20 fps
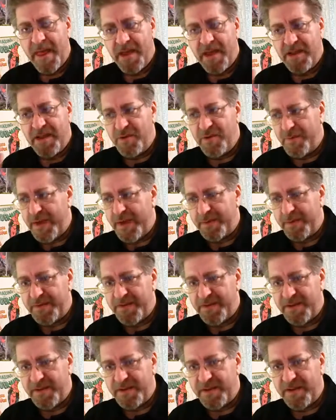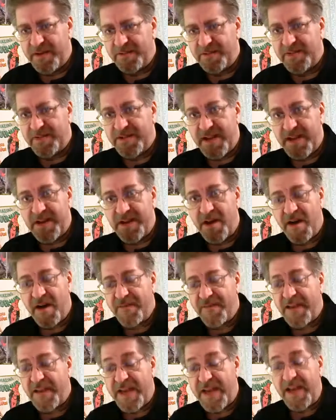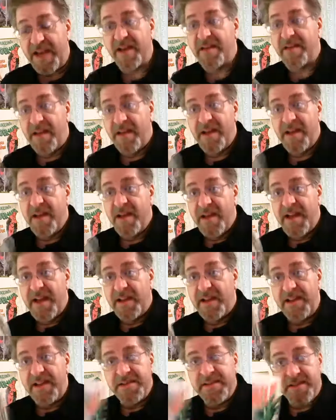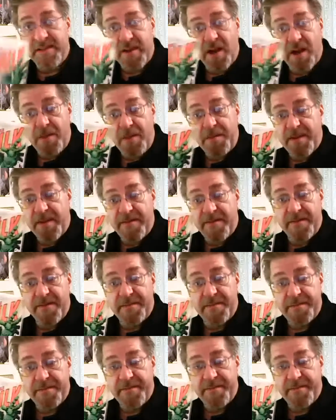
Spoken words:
And you'll be able to, send off and get at least a couple of them